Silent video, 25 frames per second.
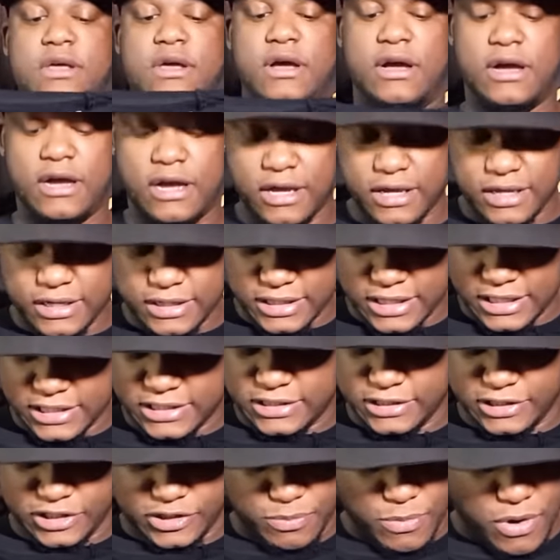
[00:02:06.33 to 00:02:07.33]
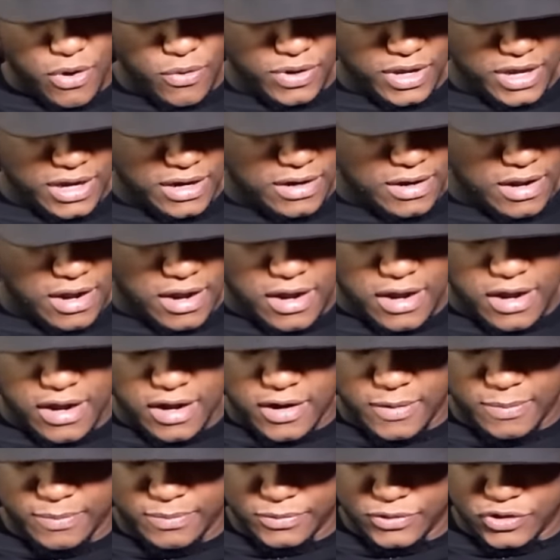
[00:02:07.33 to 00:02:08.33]
Uh, it's the smoking
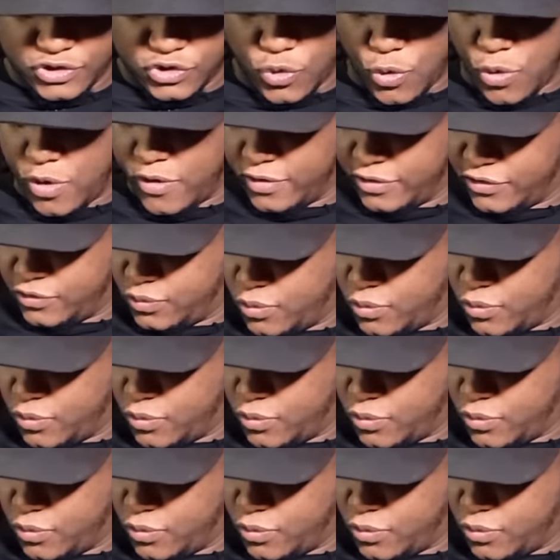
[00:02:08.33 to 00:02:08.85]
um, sword